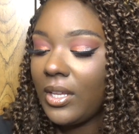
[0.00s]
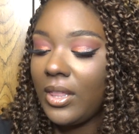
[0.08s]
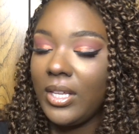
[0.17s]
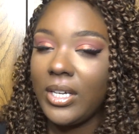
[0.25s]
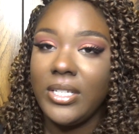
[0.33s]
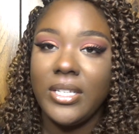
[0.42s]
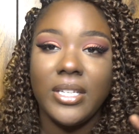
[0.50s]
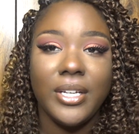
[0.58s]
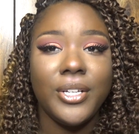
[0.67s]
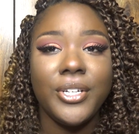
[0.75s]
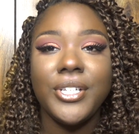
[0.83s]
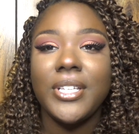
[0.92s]
The
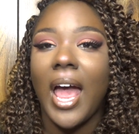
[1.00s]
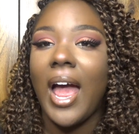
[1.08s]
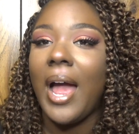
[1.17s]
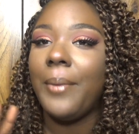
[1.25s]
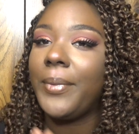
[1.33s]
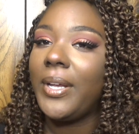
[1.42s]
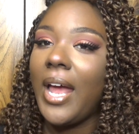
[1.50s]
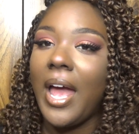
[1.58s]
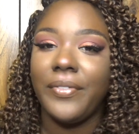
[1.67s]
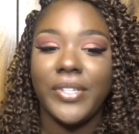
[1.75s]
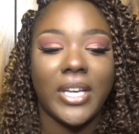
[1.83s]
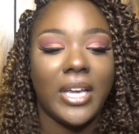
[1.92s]
concealers, I'm going to
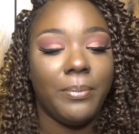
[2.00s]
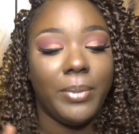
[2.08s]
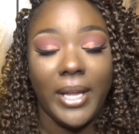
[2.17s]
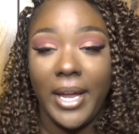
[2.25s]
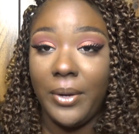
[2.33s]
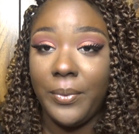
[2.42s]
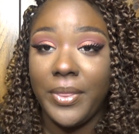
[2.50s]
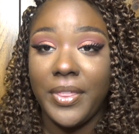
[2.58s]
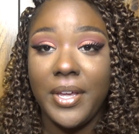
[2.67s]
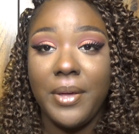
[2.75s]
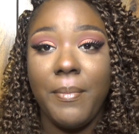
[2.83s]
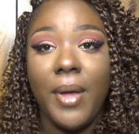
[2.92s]
have to keep playing with
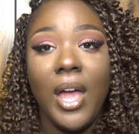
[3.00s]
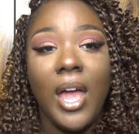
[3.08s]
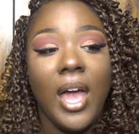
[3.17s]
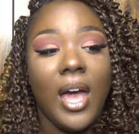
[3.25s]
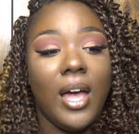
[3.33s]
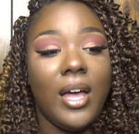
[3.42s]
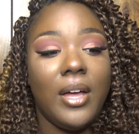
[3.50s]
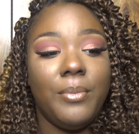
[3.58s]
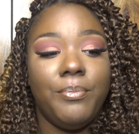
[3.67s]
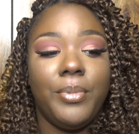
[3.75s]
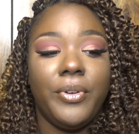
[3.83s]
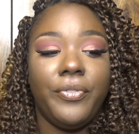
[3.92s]
them.
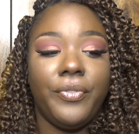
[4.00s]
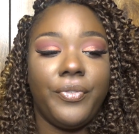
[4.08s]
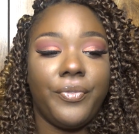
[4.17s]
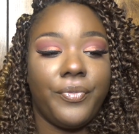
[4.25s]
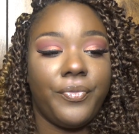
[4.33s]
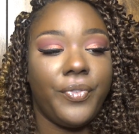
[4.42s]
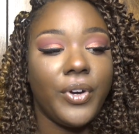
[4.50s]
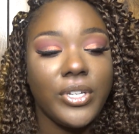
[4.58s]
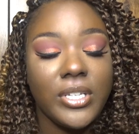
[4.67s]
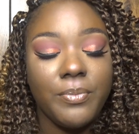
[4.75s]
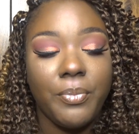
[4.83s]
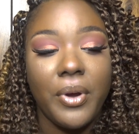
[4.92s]
But
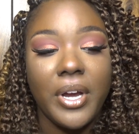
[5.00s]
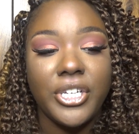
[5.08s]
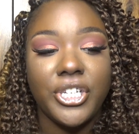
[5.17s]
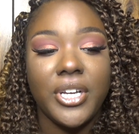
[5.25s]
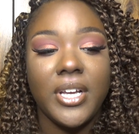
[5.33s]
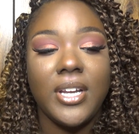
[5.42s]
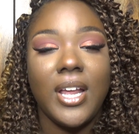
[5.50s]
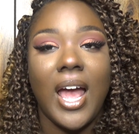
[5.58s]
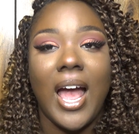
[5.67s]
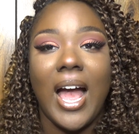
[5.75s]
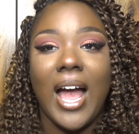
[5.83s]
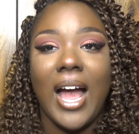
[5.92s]
first impression,
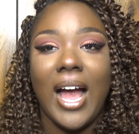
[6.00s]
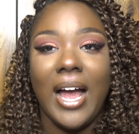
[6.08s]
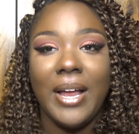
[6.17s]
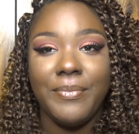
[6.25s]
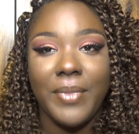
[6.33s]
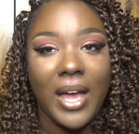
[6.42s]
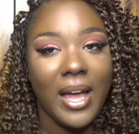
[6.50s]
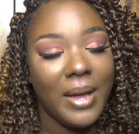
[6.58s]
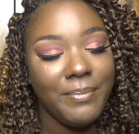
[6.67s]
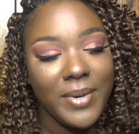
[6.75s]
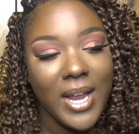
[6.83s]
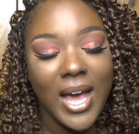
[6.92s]
I'm
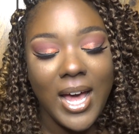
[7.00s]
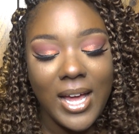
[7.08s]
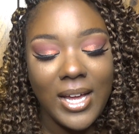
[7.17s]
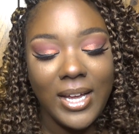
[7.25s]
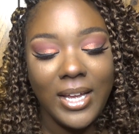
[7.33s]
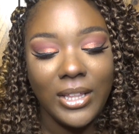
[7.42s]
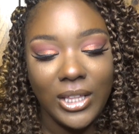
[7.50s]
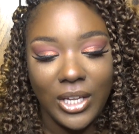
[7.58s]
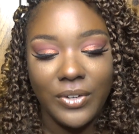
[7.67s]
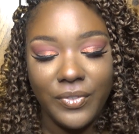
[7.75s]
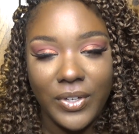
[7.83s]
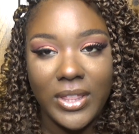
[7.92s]
not in
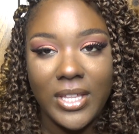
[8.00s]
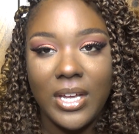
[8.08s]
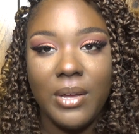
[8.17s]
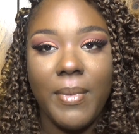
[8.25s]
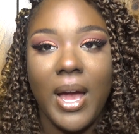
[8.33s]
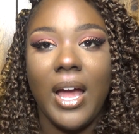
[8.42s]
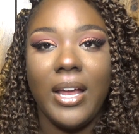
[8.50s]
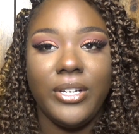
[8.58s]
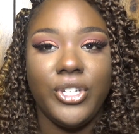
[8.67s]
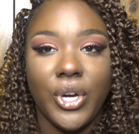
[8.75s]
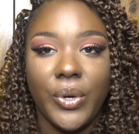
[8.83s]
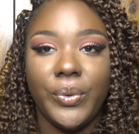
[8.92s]
love with them. I
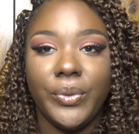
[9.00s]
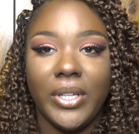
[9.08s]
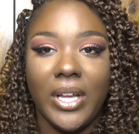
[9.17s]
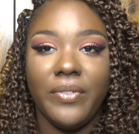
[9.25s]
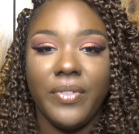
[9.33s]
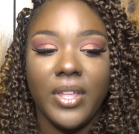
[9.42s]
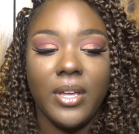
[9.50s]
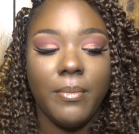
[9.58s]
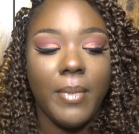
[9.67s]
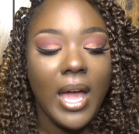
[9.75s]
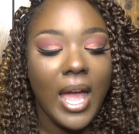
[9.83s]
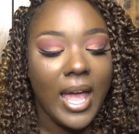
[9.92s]
don't love them.